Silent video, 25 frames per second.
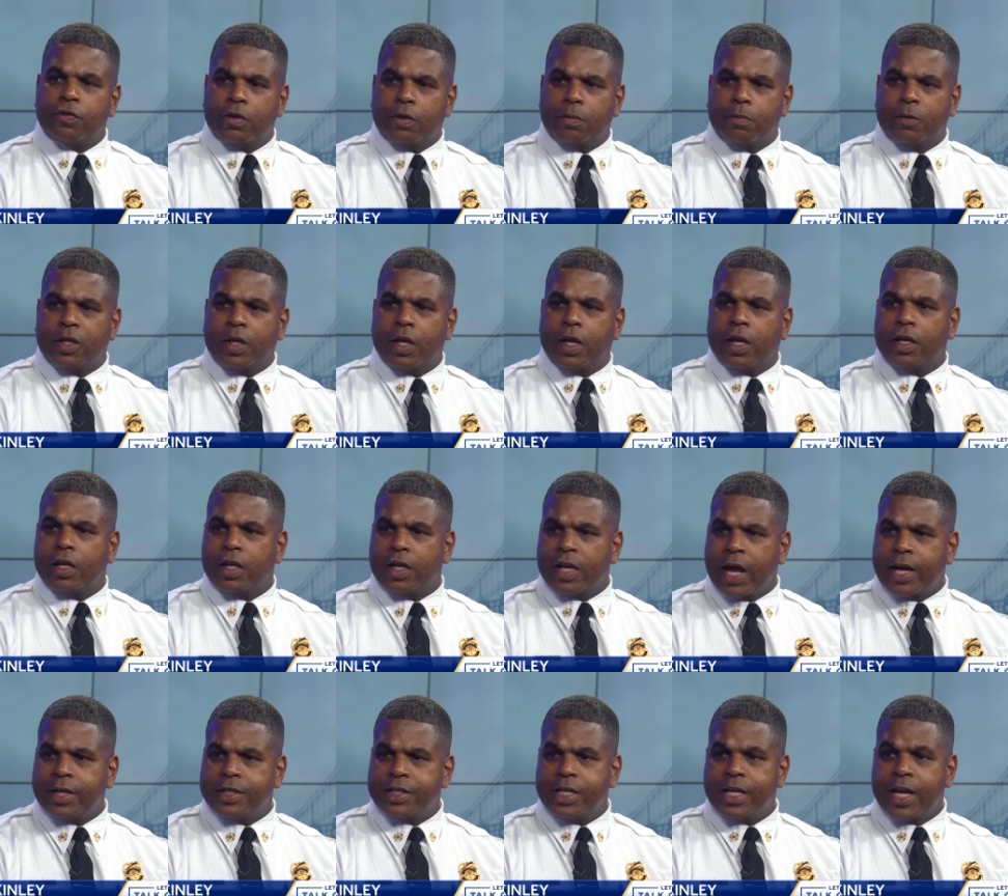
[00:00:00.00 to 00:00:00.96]
He began in
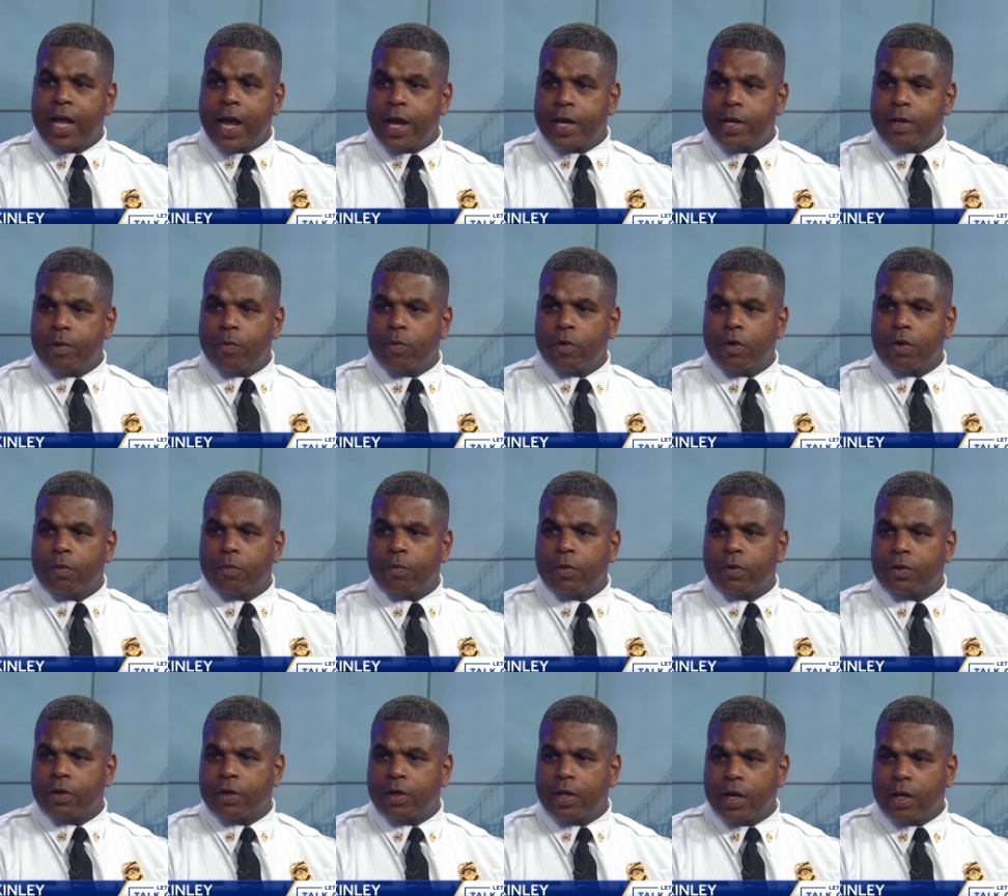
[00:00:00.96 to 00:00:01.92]
1981
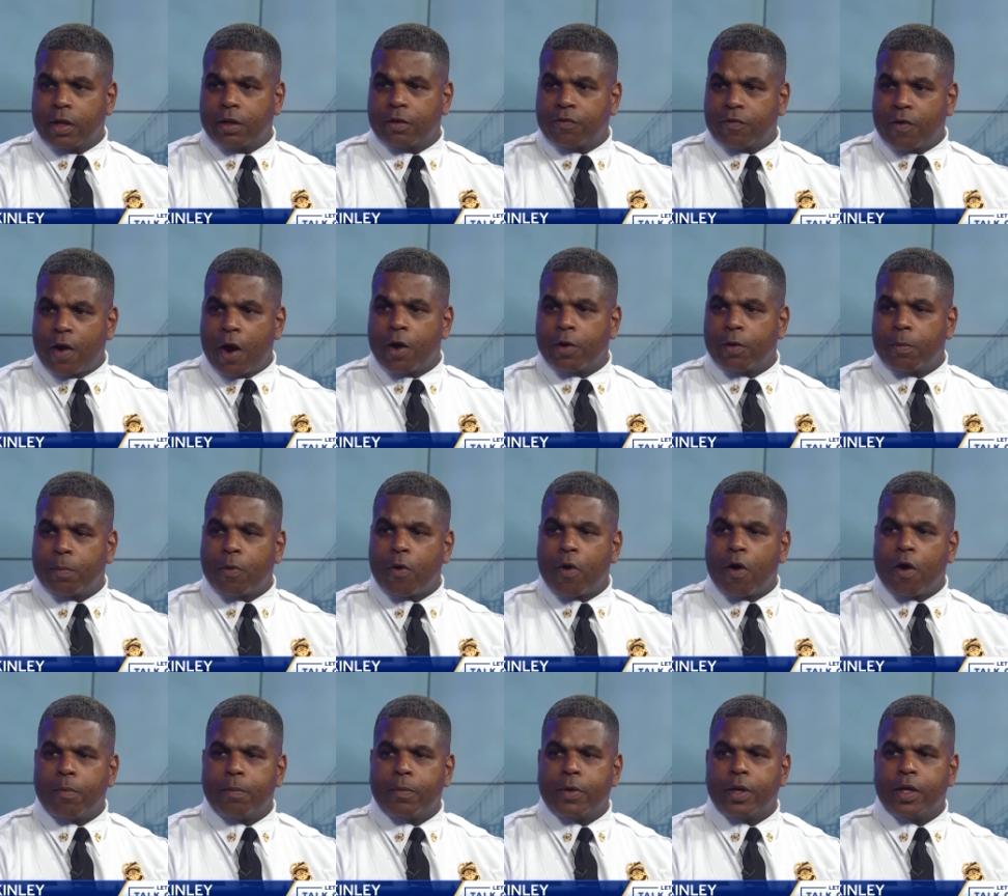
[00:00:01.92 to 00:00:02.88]
with the Dallas Fire
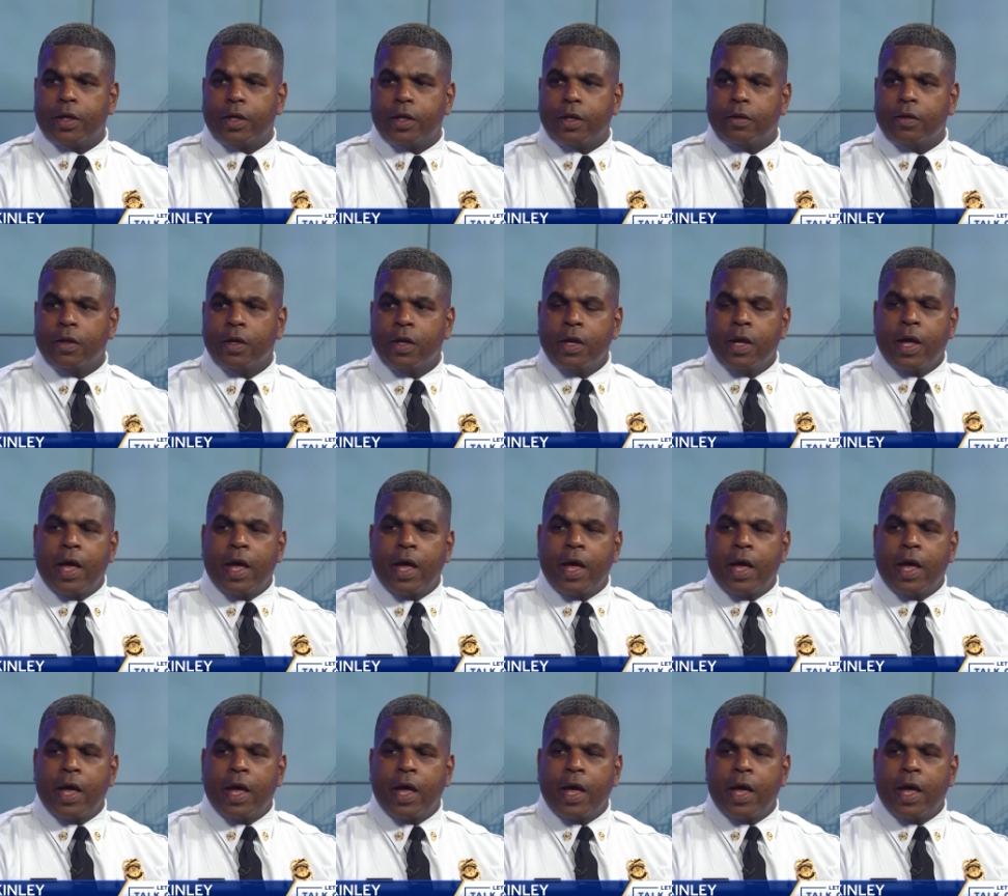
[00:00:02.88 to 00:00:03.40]
Department, and